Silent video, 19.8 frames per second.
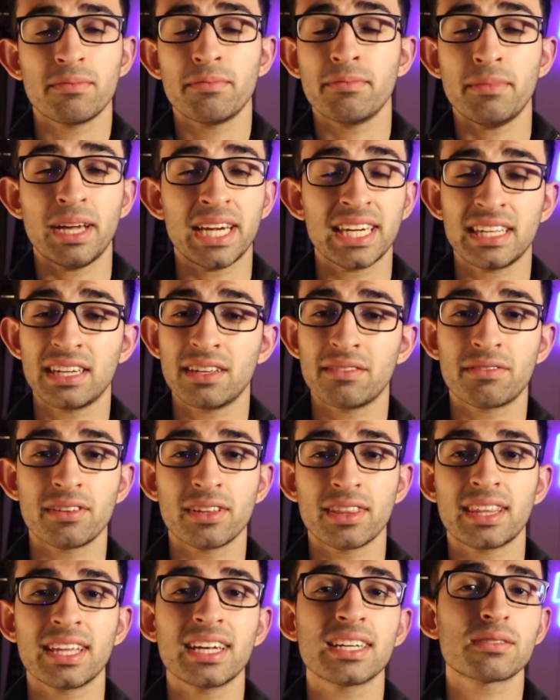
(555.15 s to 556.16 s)
many
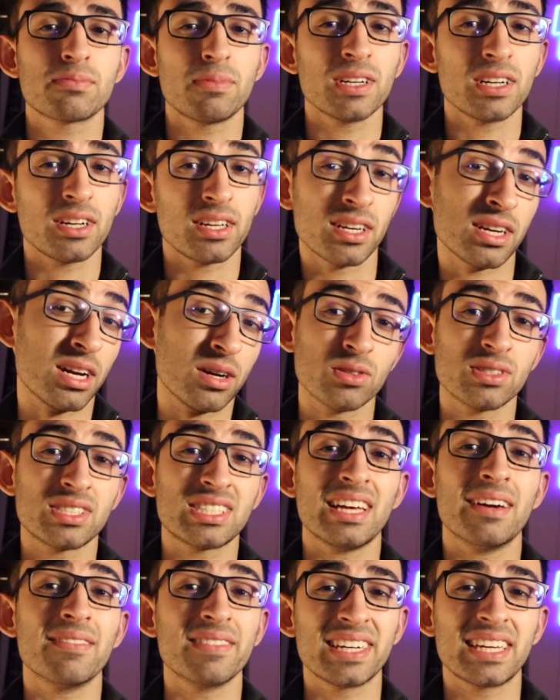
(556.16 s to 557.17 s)
different things, but around
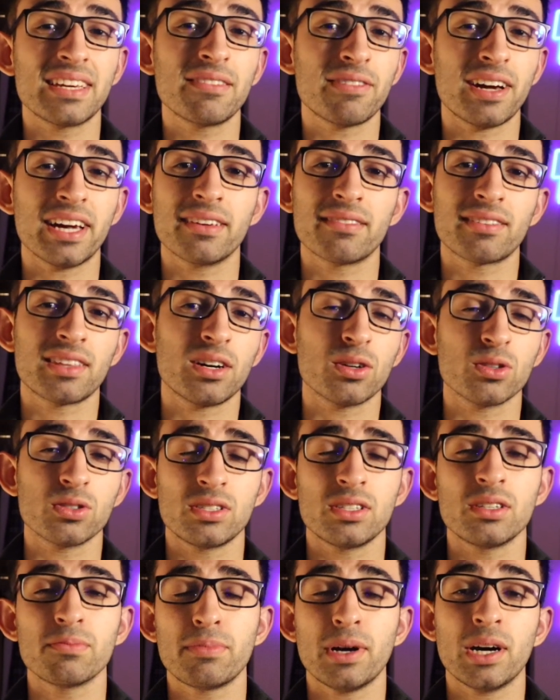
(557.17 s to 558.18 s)

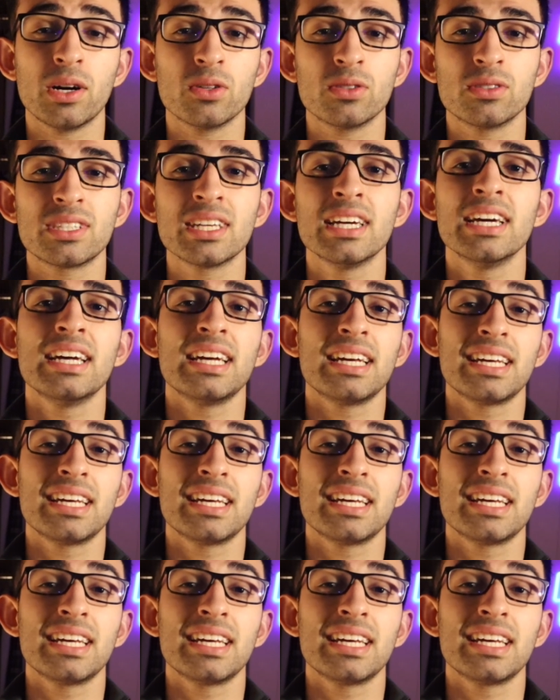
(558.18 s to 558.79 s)
75,000 pounds